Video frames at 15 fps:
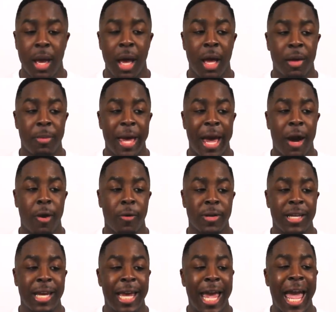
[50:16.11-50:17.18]
about
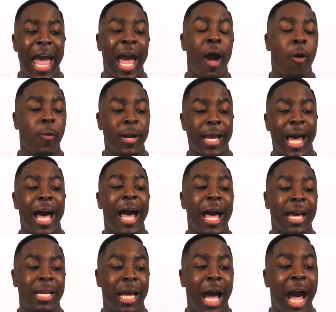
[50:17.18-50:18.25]
how God